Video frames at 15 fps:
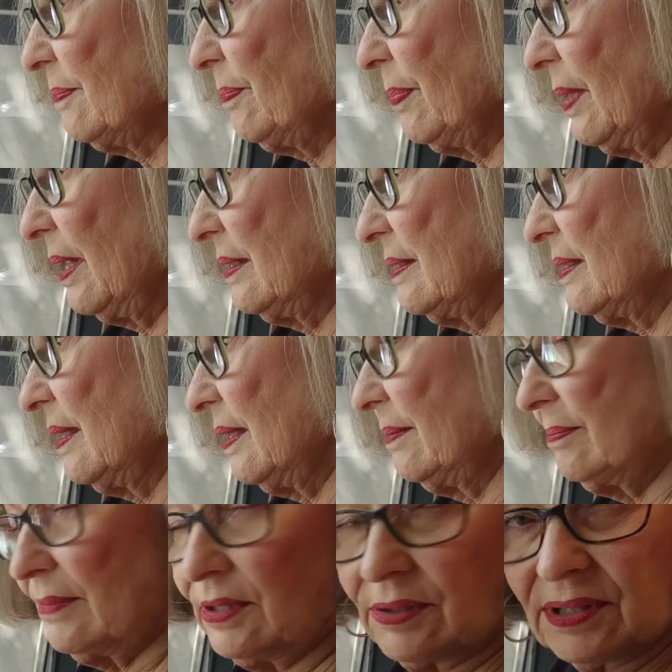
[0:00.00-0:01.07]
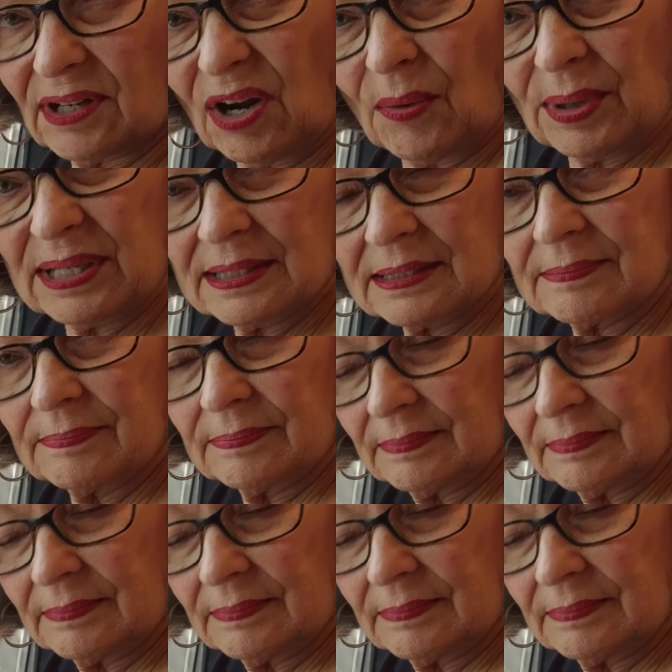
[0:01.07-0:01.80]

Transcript: but you could always